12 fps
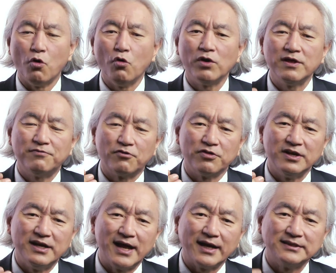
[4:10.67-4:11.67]
only for the
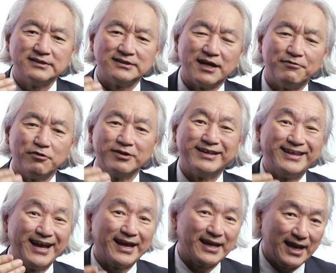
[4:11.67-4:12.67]
next several
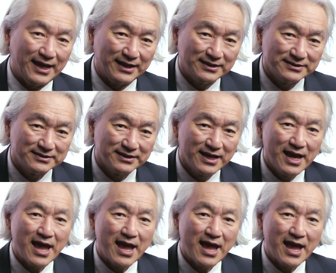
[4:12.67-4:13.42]
decades